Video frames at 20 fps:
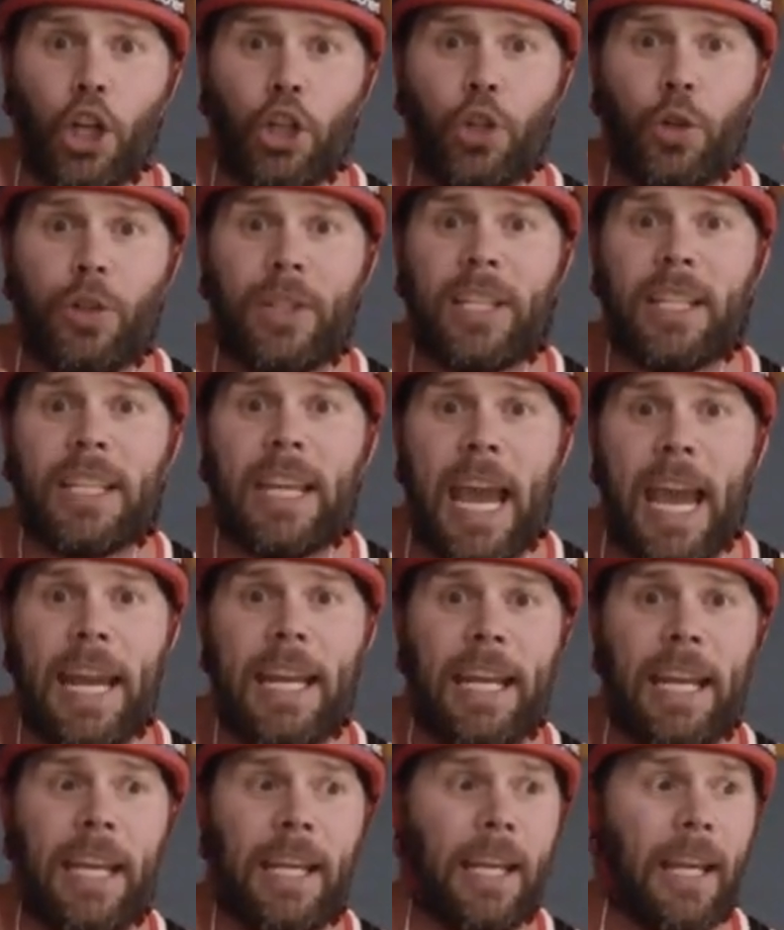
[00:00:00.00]
you're
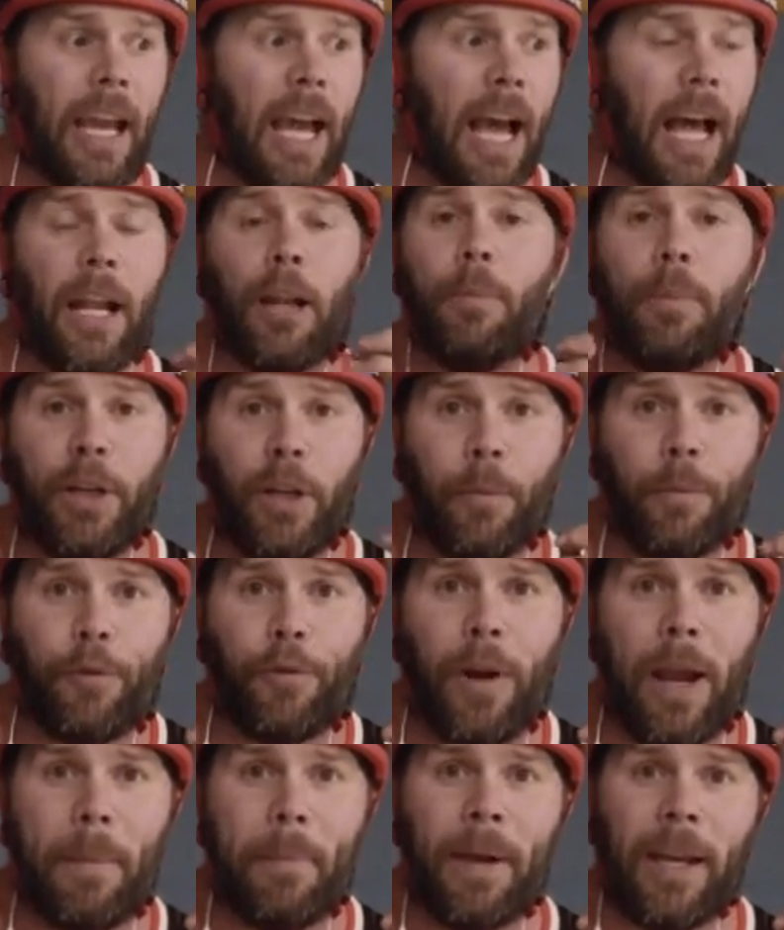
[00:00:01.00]
skating aluminium
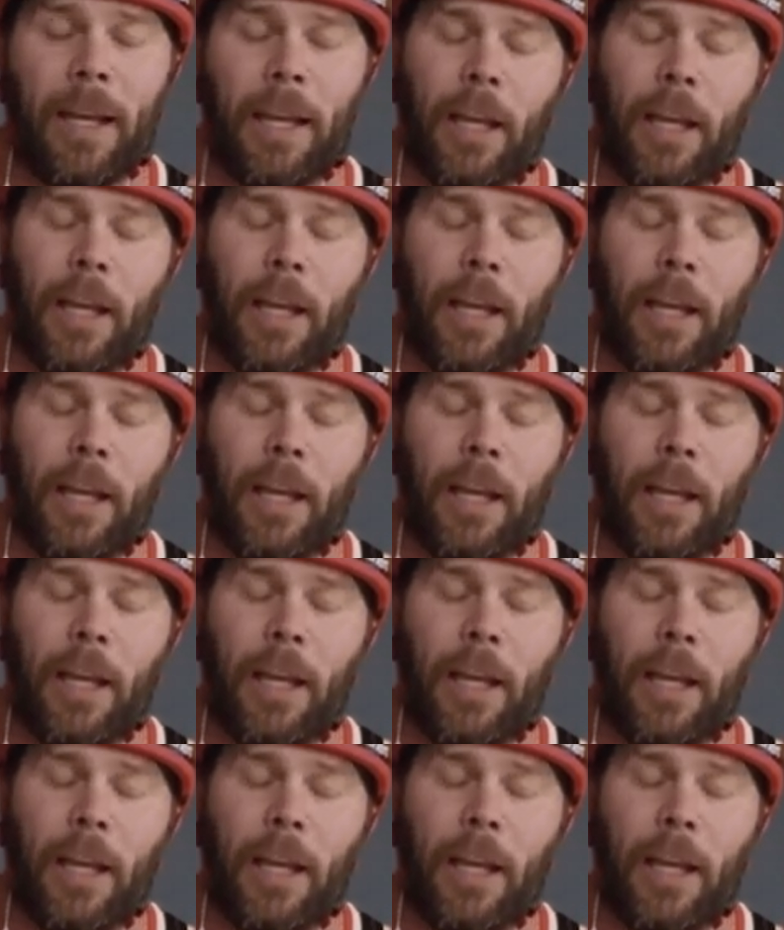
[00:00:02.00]
frame.